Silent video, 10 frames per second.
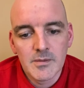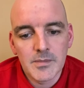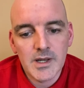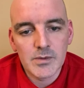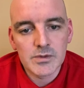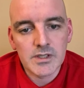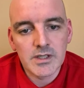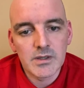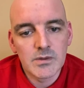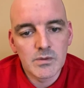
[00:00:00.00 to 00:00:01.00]
But it was like,
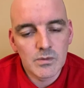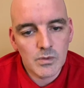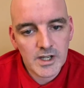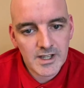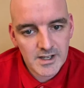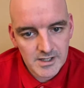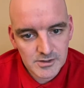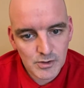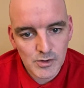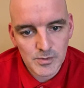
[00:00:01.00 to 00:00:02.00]
why can't I
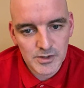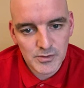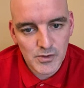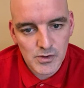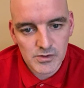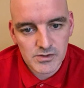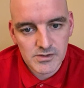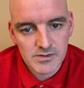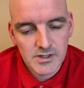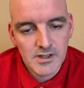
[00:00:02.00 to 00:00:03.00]
stop these thoughts?
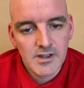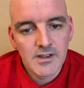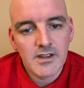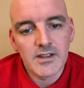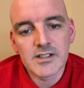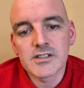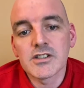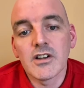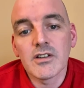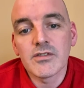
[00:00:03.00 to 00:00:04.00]
And this is
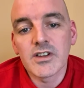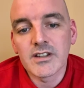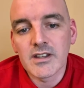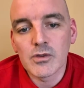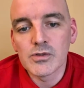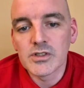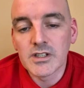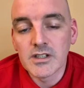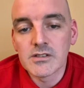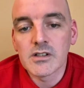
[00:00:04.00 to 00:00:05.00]
another thing that
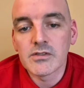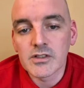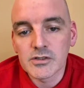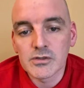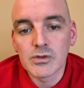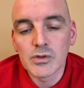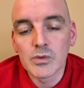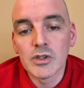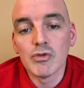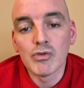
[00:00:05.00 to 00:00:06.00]
OCD sufferers do.
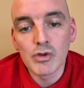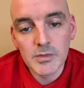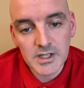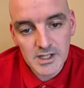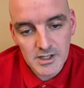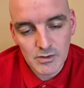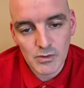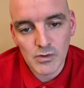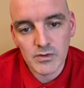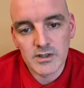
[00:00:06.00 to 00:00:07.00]
We ruminate
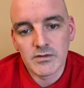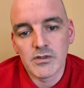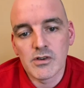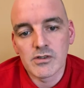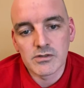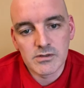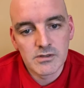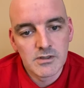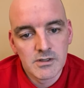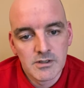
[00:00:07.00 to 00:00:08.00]
over the thoughts
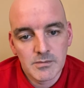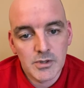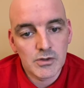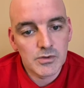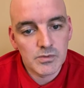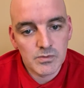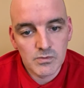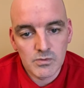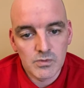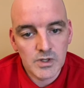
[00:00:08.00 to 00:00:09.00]
because
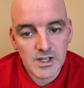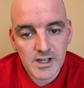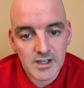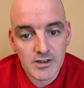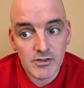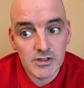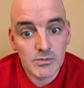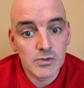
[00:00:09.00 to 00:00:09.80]
we can't get rid of them.